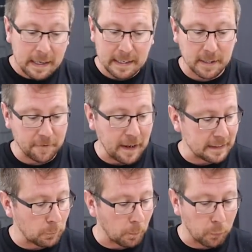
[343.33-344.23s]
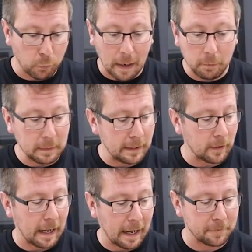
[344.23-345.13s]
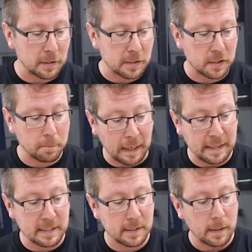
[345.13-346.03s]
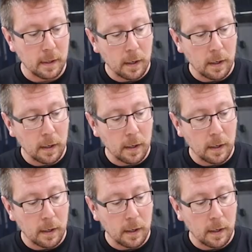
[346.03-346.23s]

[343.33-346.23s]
is the fact that we're probably gonna have to space